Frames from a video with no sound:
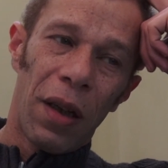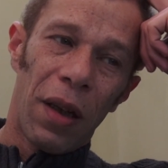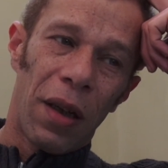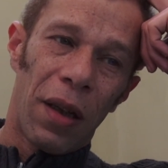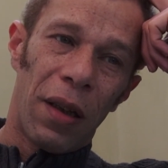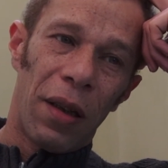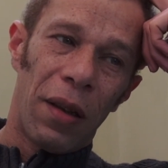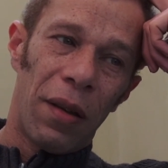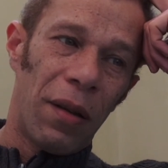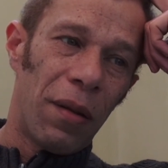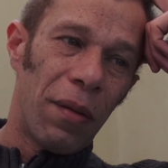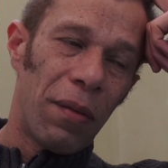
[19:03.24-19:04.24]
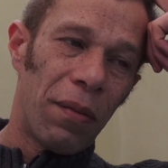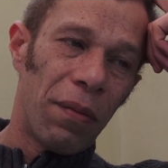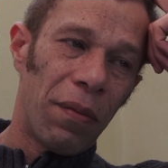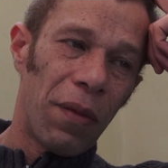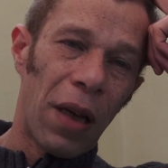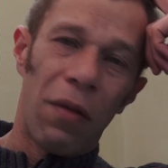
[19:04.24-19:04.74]

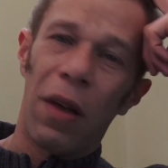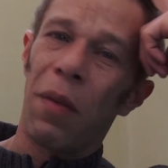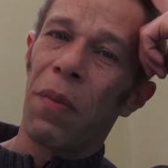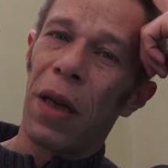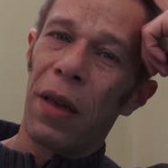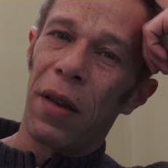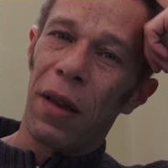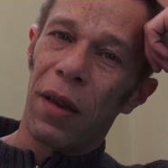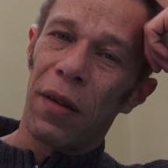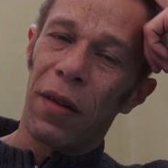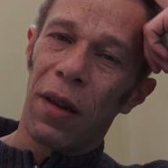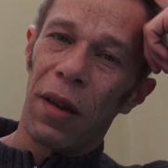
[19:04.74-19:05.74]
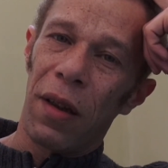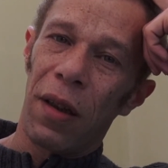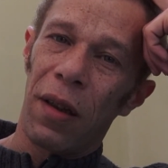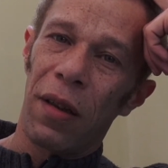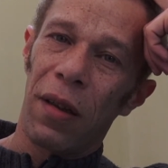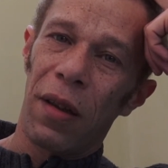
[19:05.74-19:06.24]
a great painting and study
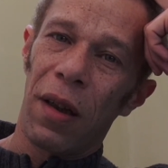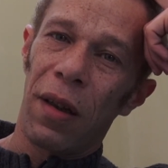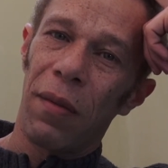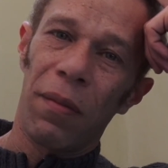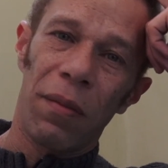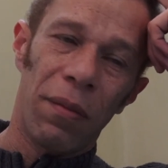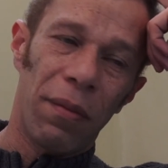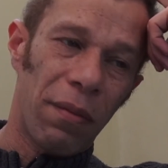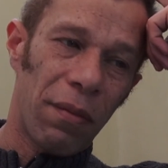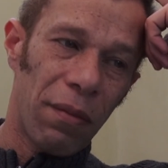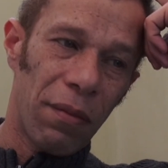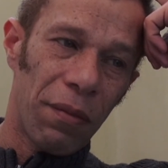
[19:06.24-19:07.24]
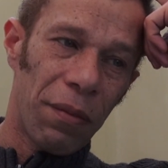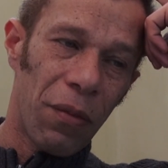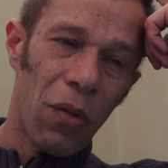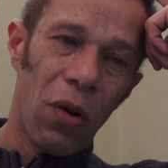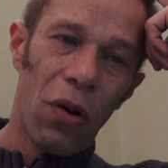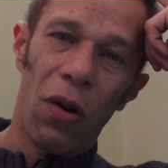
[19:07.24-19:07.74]
it, and then
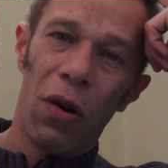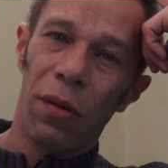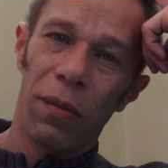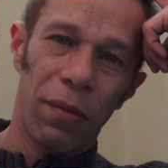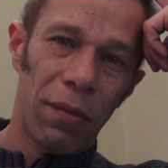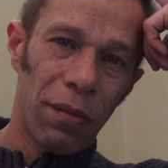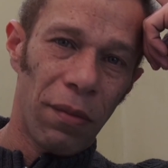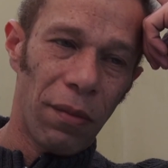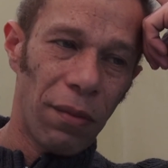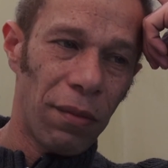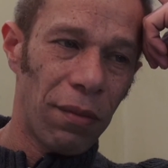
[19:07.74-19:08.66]
walk on,